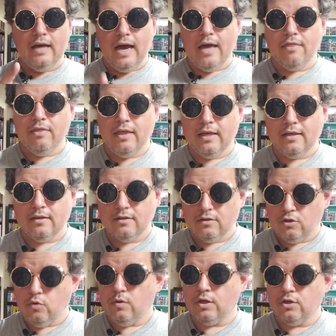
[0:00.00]
I think
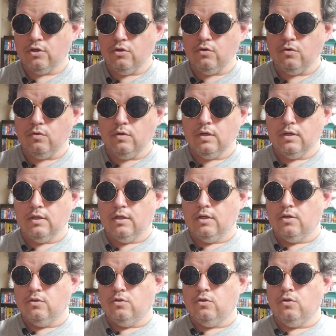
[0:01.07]
you can do
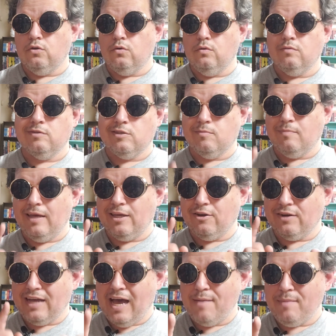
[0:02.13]
to make your
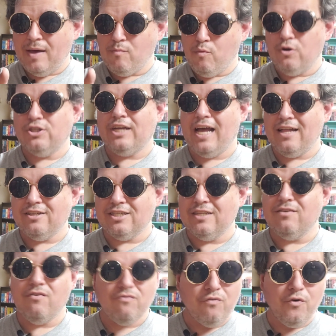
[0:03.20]
combat more
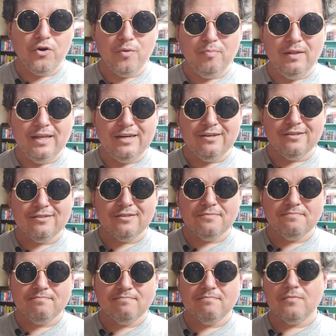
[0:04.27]
challenging for your players.
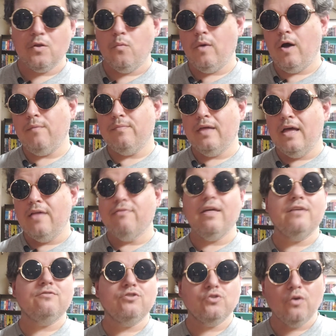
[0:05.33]
Well,
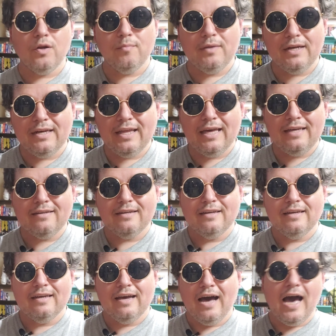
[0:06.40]
thanks for joining me today.
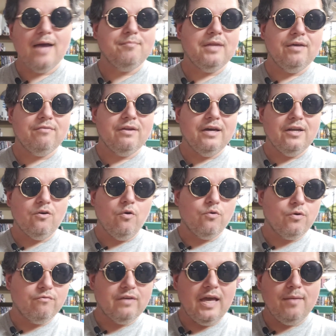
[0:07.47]
I'm David Hunt,
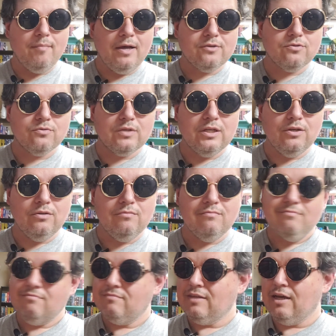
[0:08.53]
owner of GameMasters Guild,
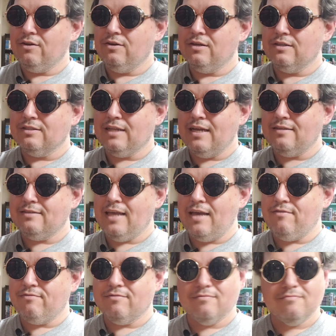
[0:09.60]
telling you to stay
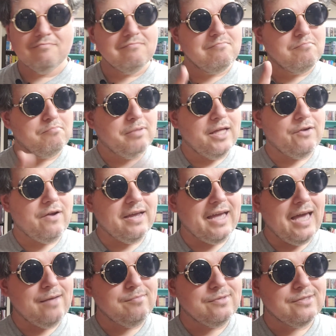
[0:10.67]
safe, play great
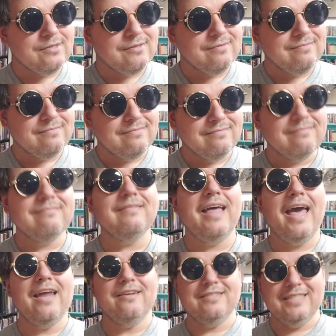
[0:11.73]
games,
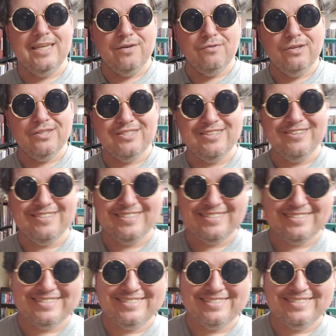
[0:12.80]
and I'll see you real soon.